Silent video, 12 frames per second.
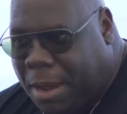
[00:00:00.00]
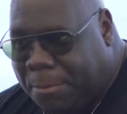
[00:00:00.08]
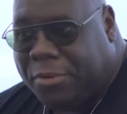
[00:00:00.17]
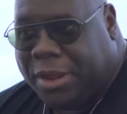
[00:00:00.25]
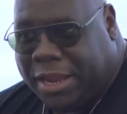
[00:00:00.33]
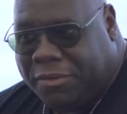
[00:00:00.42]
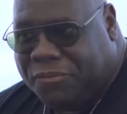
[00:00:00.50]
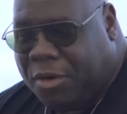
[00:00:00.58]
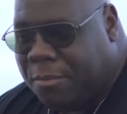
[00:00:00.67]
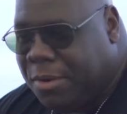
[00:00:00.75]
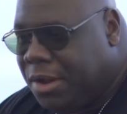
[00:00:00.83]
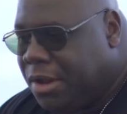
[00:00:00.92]
upbringing
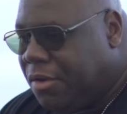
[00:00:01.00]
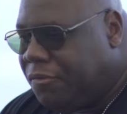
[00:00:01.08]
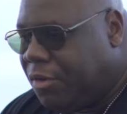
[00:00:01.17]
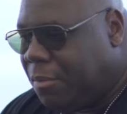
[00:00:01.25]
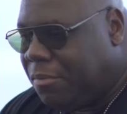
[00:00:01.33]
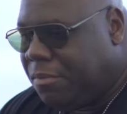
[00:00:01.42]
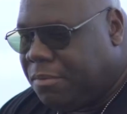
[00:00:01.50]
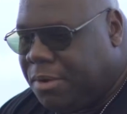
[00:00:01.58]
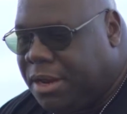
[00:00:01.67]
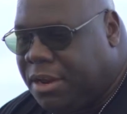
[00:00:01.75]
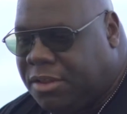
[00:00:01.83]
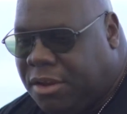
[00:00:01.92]
from
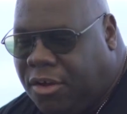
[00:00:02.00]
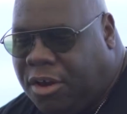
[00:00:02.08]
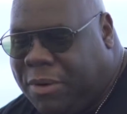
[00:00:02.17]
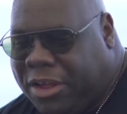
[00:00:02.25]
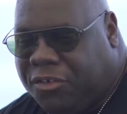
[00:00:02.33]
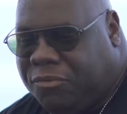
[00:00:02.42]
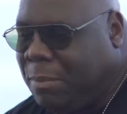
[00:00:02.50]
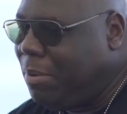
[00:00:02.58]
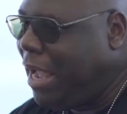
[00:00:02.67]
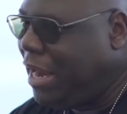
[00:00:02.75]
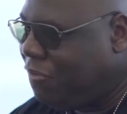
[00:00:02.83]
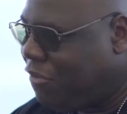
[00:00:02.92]
you know, a lot of records we're
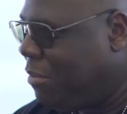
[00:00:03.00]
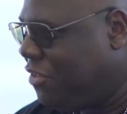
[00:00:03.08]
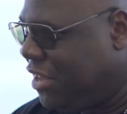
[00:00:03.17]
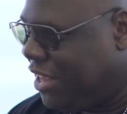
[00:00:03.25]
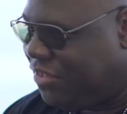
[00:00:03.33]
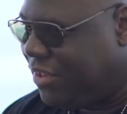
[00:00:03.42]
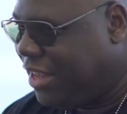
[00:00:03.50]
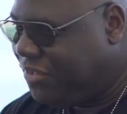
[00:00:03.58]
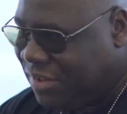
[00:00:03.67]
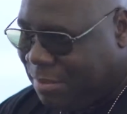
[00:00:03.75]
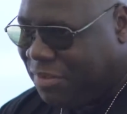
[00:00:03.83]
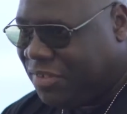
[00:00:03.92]
playing are from the 60s,
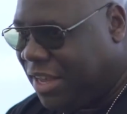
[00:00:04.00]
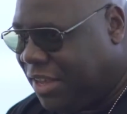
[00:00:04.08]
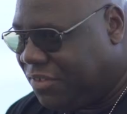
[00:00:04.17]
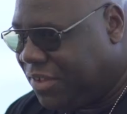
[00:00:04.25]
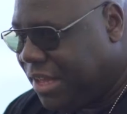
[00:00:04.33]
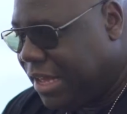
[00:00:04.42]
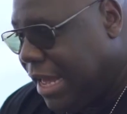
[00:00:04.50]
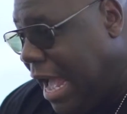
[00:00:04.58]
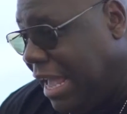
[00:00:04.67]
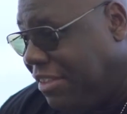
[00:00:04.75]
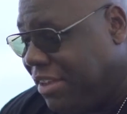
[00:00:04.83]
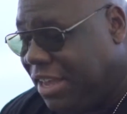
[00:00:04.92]
70s,
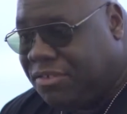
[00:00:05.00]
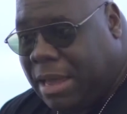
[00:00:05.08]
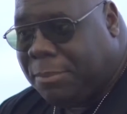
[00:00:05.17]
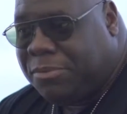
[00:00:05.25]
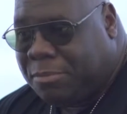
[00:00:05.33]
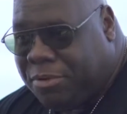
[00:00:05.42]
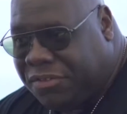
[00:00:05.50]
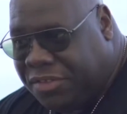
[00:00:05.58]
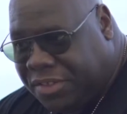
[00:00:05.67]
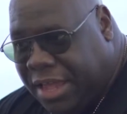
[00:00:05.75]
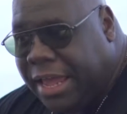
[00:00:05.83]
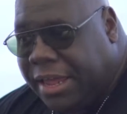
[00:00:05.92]
80s up to
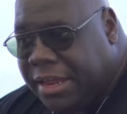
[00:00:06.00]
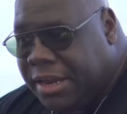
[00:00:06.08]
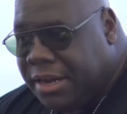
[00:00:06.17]
present day.